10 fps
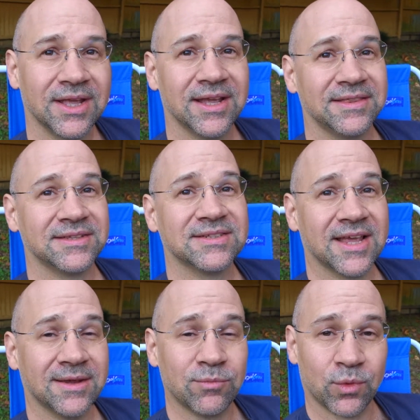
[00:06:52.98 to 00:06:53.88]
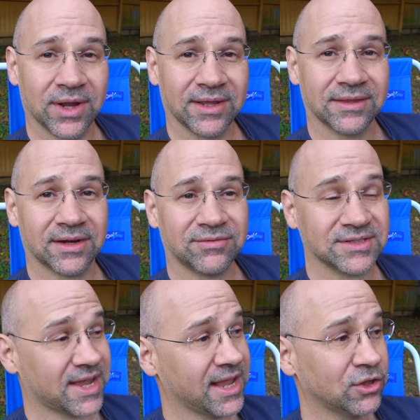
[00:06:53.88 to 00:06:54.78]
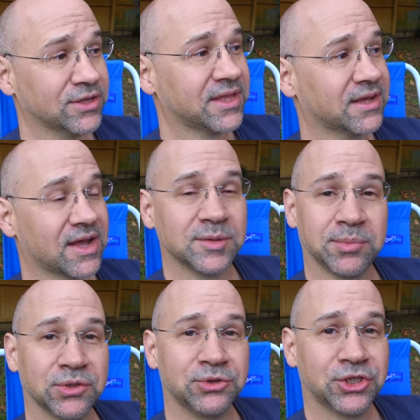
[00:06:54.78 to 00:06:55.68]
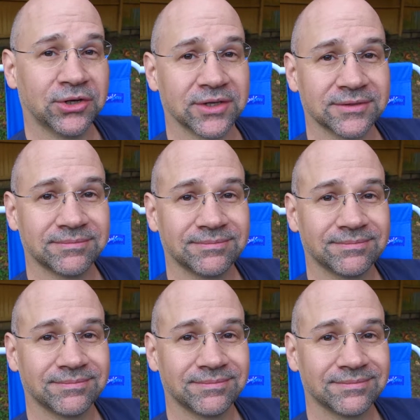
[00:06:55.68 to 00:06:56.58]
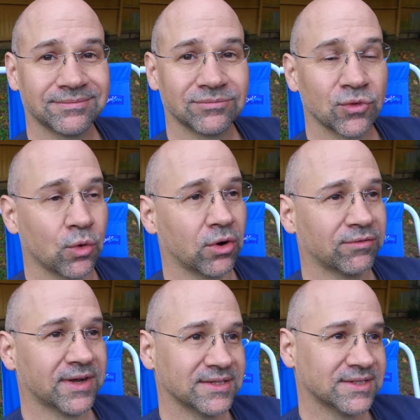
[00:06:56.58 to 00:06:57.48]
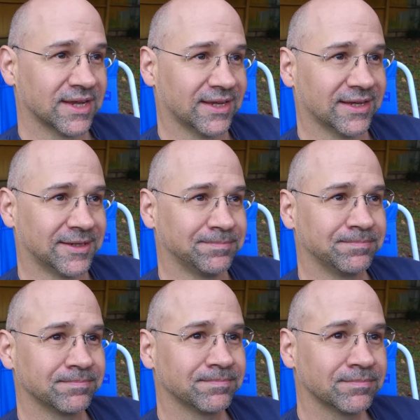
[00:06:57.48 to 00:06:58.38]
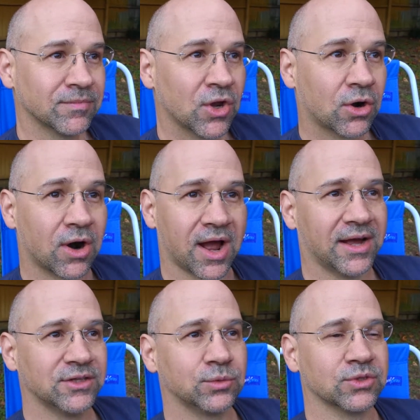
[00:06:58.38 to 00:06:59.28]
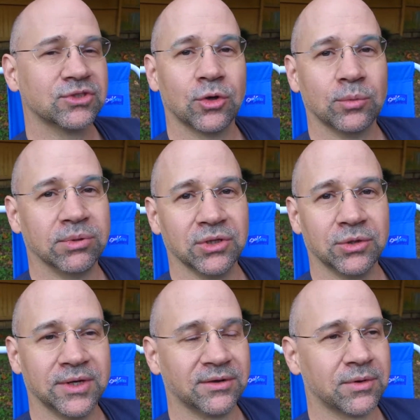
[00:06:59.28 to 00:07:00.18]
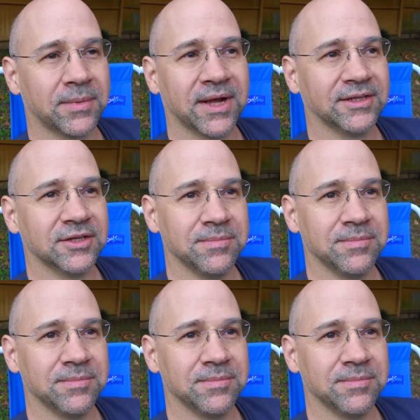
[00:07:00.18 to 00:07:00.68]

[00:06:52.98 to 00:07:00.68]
In the same way that if I say, hey, look at that guy's blue shirt, or if I say, her eyes were so blue and it reminded